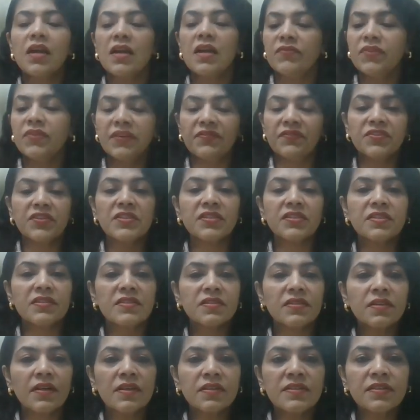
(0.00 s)
We have just
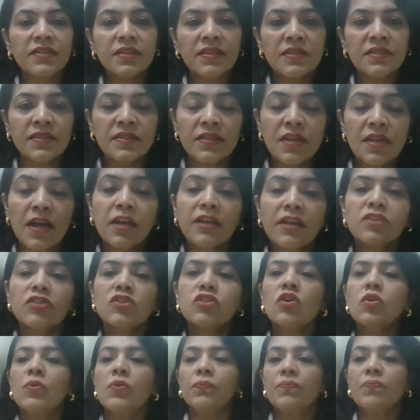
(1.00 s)
discussed this.
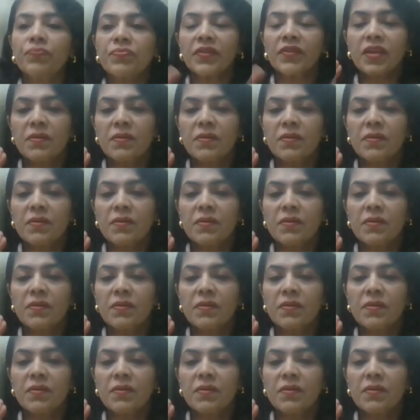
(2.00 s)
So